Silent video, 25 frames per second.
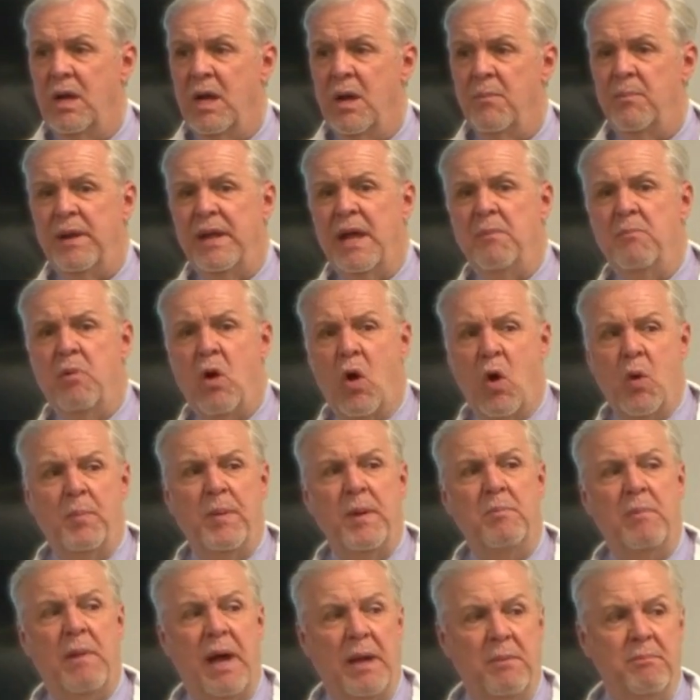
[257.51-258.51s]
But I'm
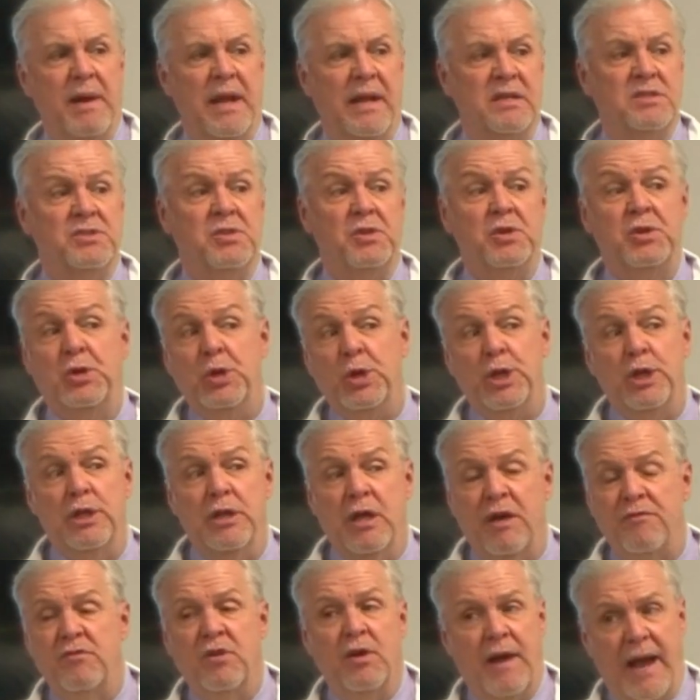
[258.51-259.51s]
hoping my medics are good
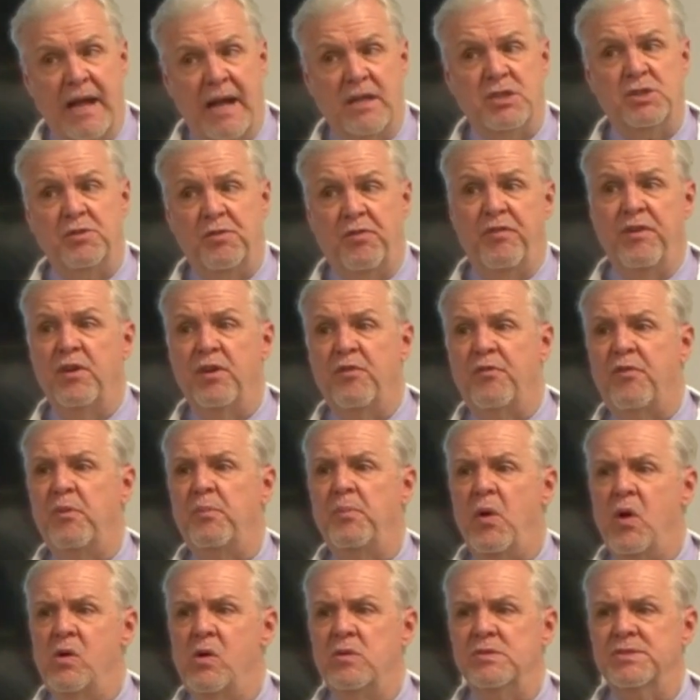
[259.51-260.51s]
enough to actually feel for
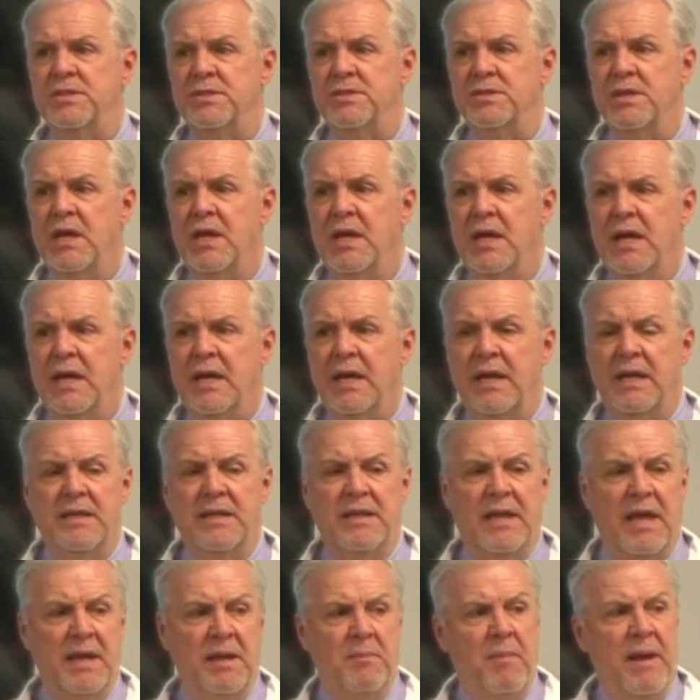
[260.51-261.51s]
pulses.
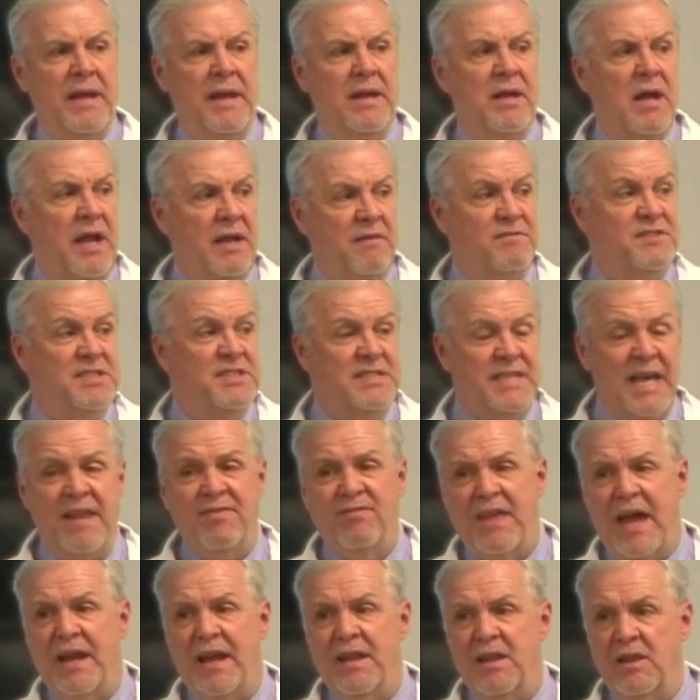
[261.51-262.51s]
They may not have said
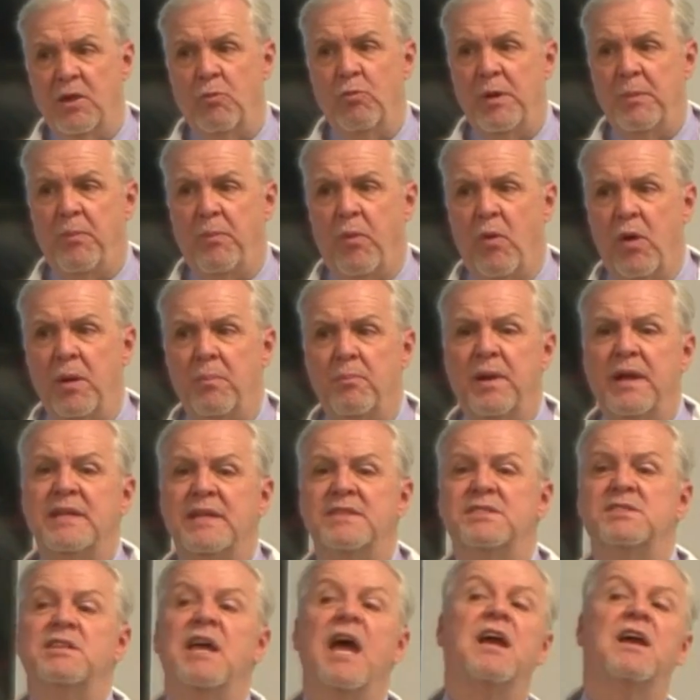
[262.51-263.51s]
that in the report, but
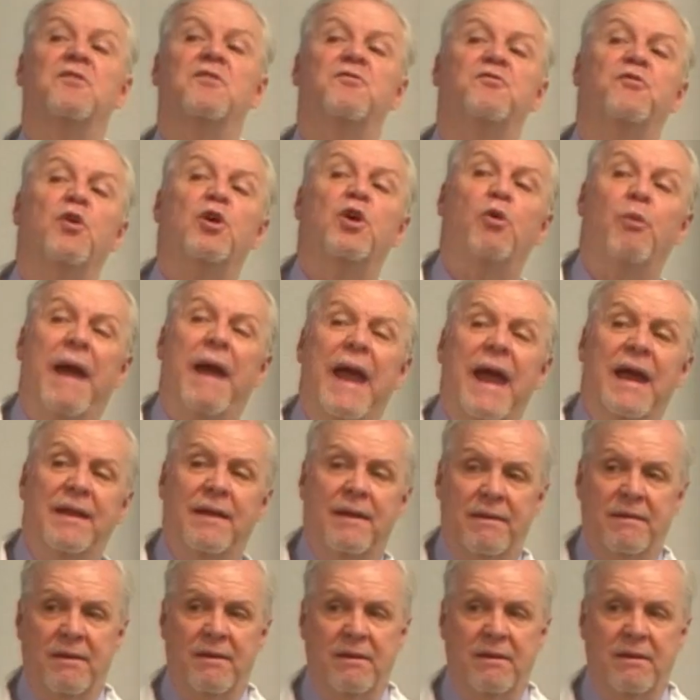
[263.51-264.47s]
it's taken for granted.